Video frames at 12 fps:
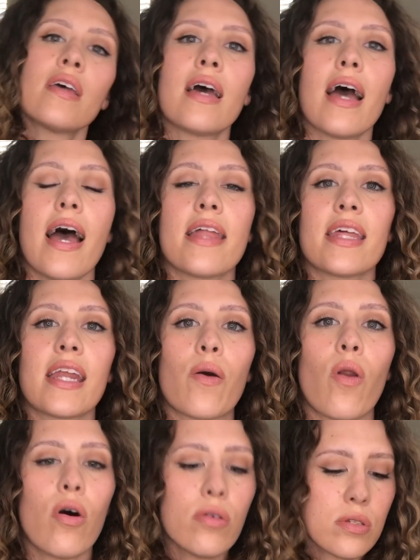And then I would
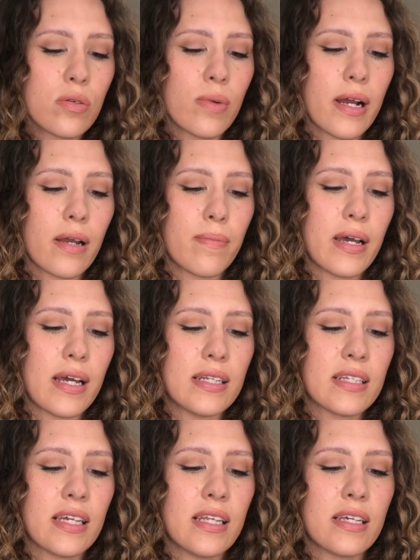also recommend
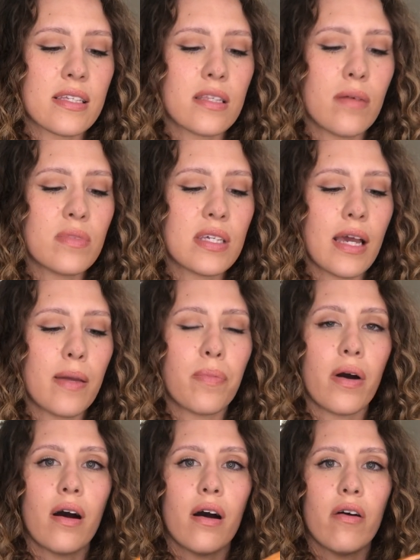getting some type
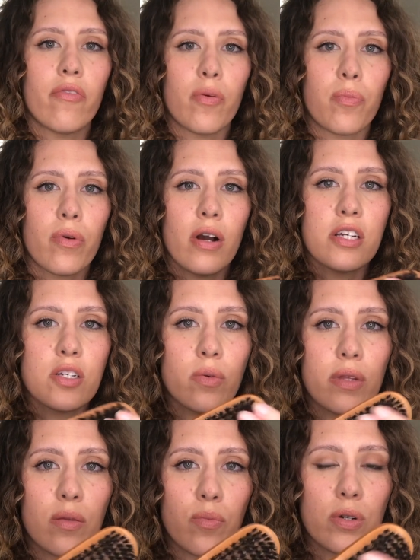of brush
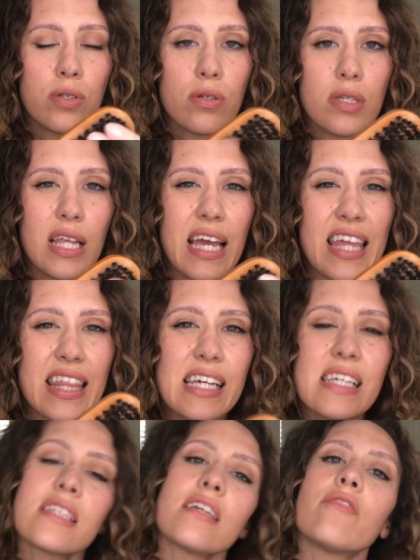with bristles like
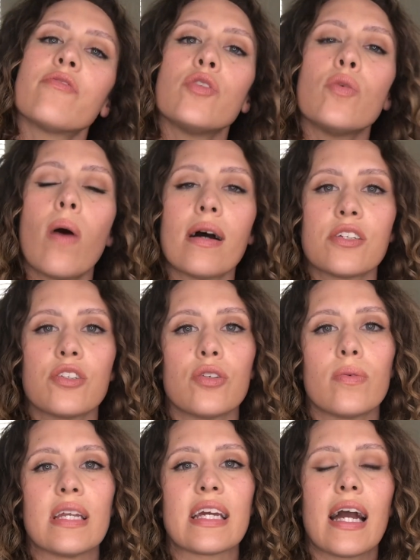this if you want to do
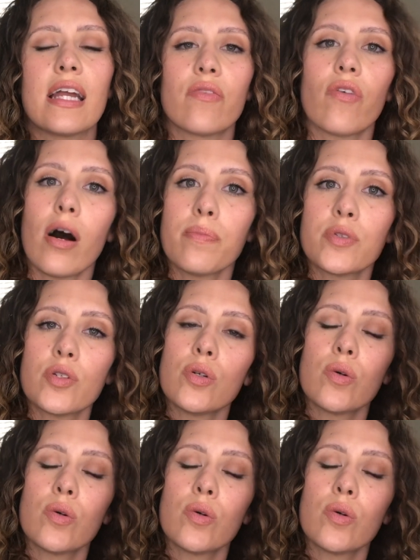any kind of updo,